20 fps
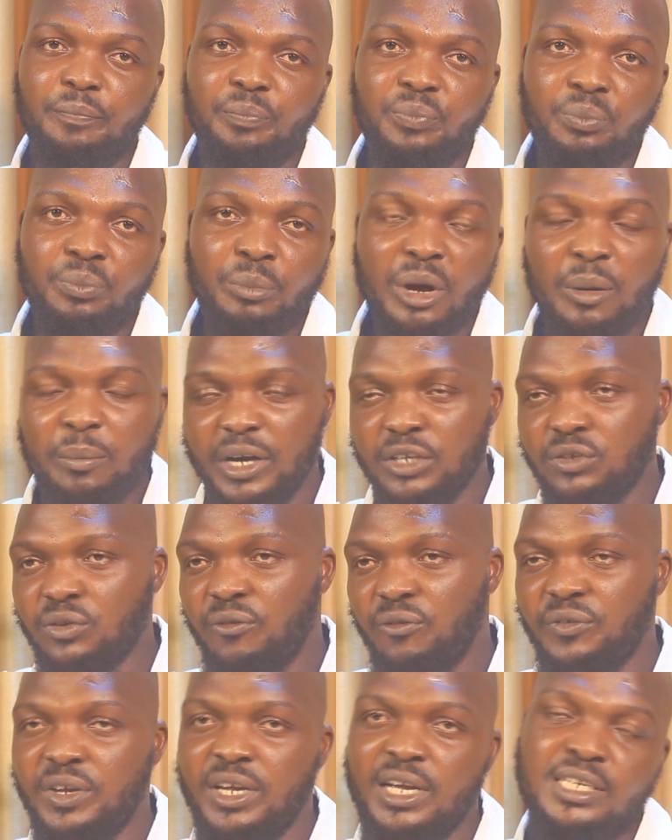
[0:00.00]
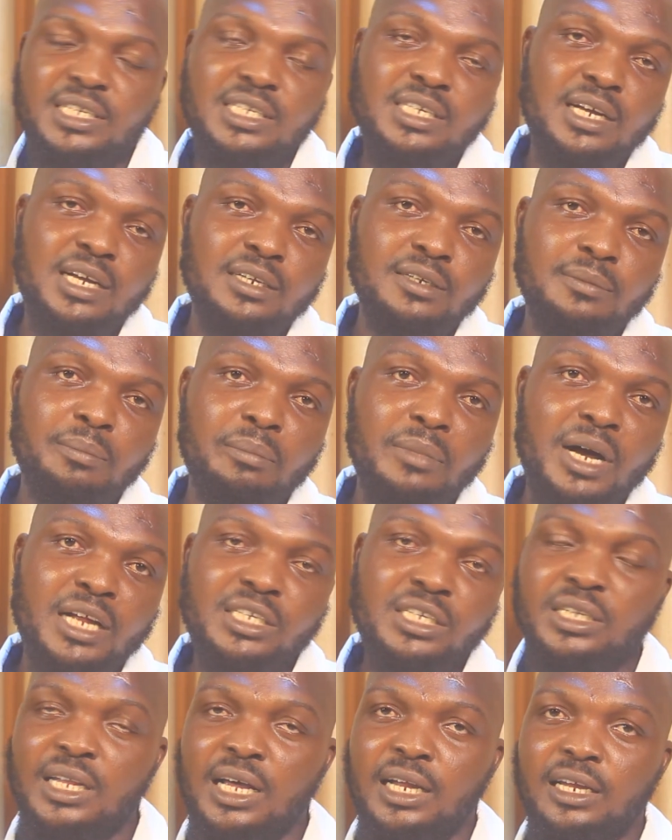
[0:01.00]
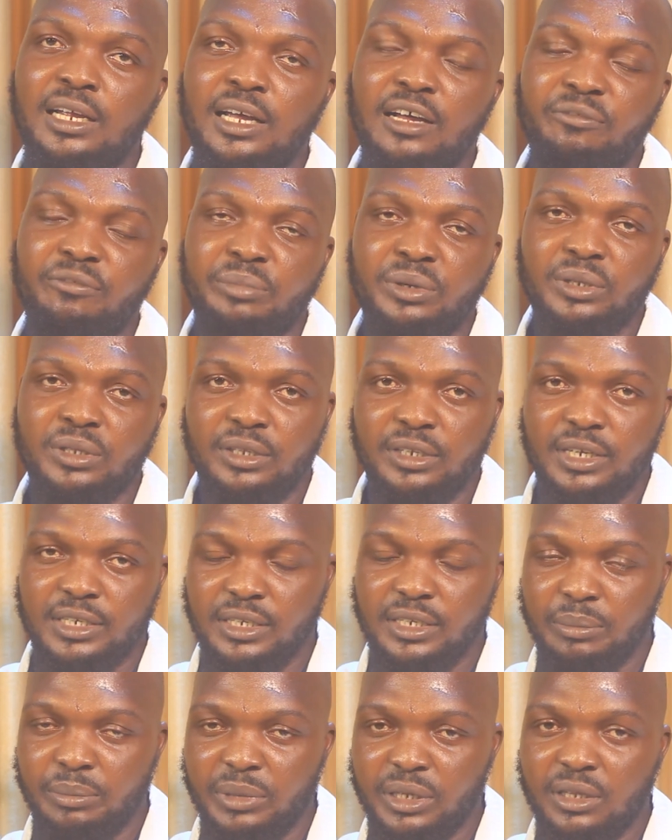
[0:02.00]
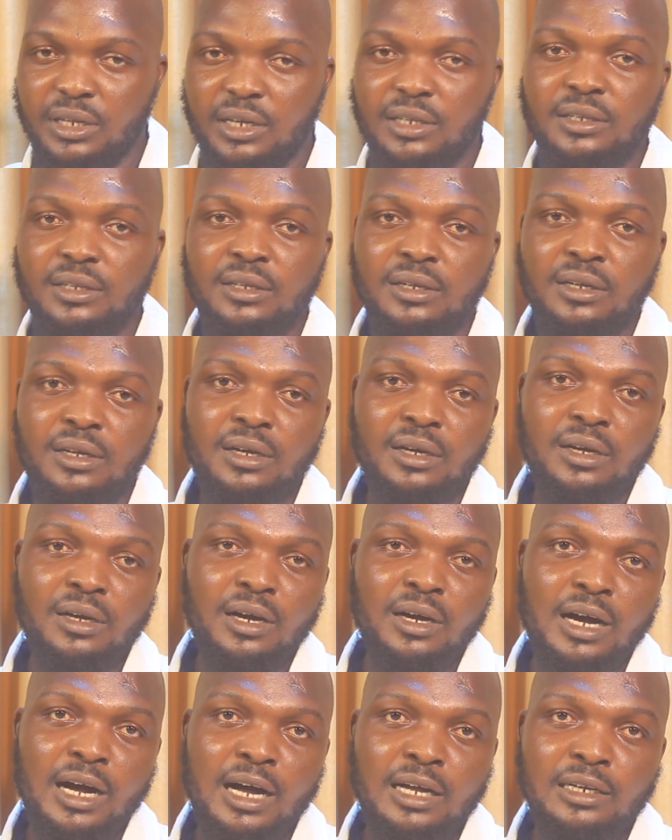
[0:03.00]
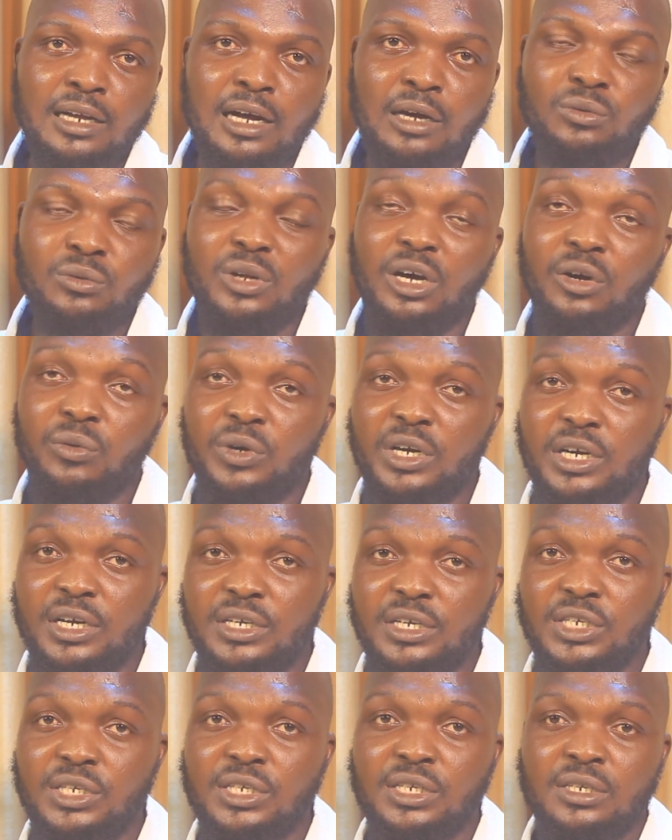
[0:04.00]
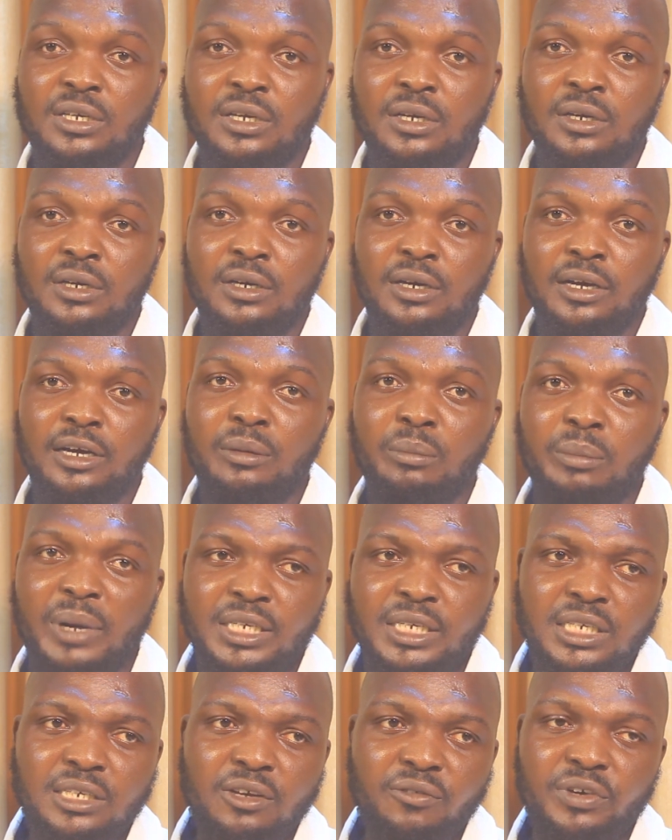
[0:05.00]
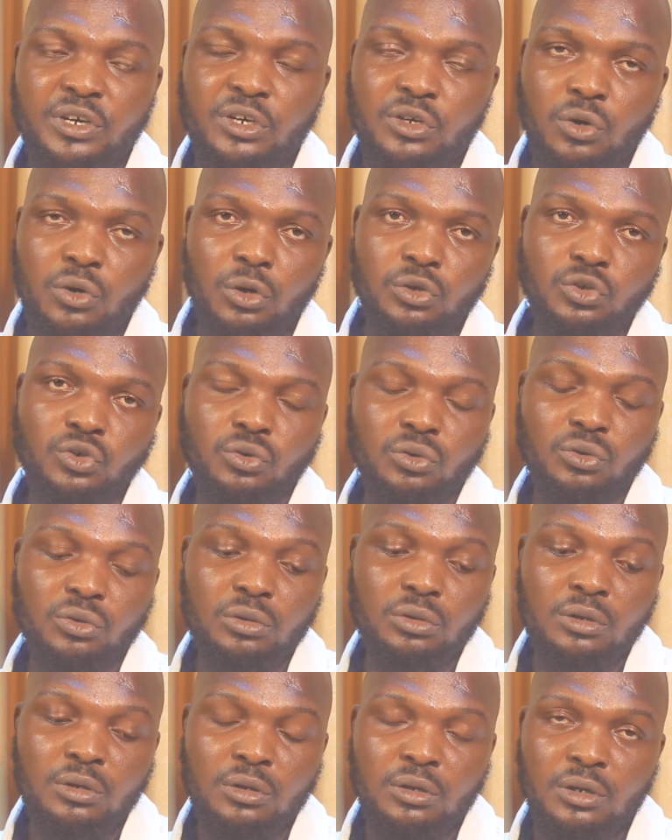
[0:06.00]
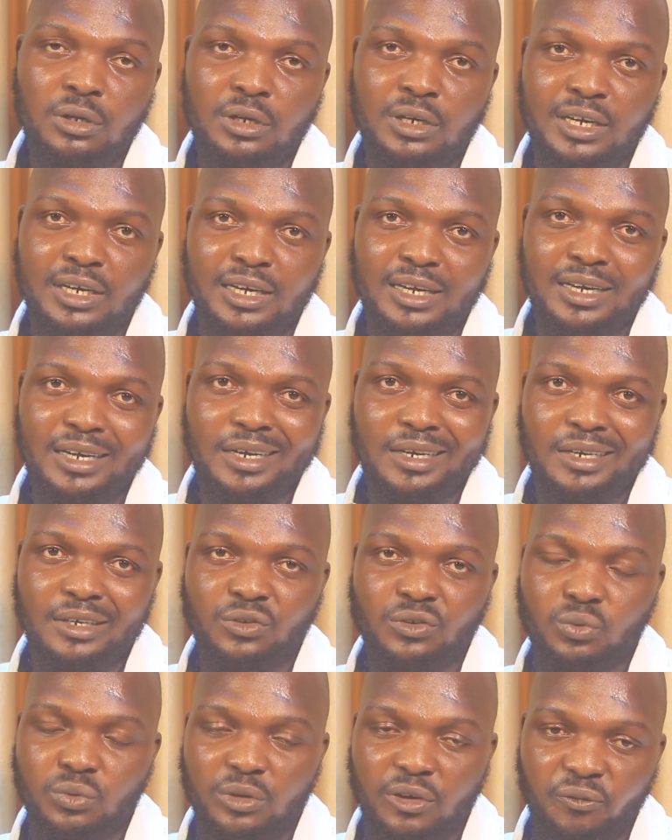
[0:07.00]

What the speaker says: members of ESN marginally have been decimated, and now there is a massive incursion into the